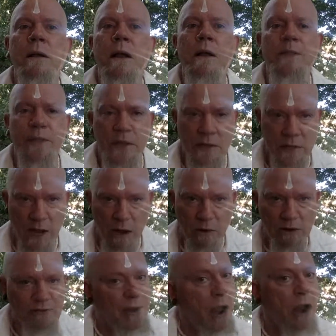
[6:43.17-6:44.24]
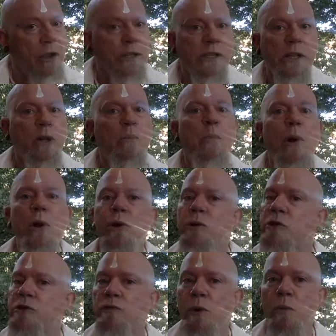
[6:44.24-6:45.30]
The sacred fire still burns
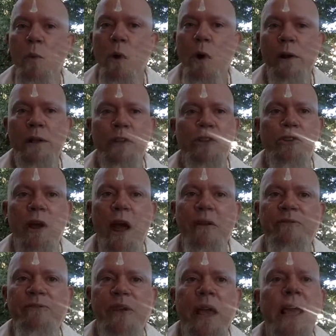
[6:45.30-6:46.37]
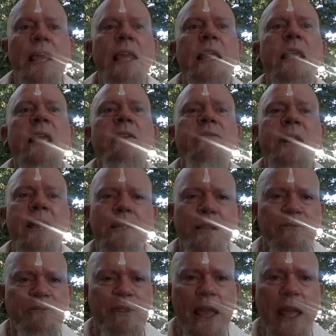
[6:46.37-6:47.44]
through war and strife, even as it
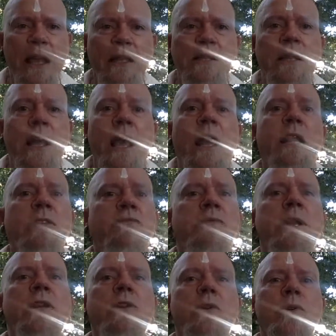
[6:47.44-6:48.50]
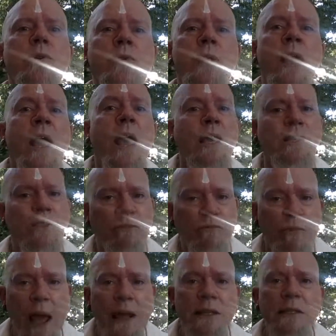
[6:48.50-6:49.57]
fades and is renewed as the
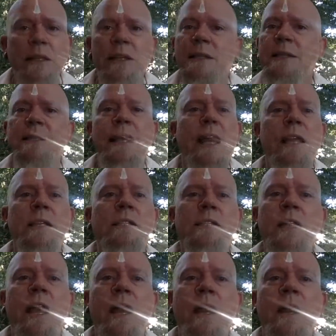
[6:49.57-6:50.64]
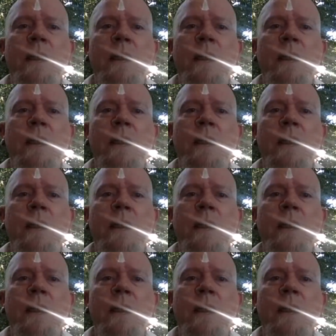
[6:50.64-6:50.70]
rising and setting sun.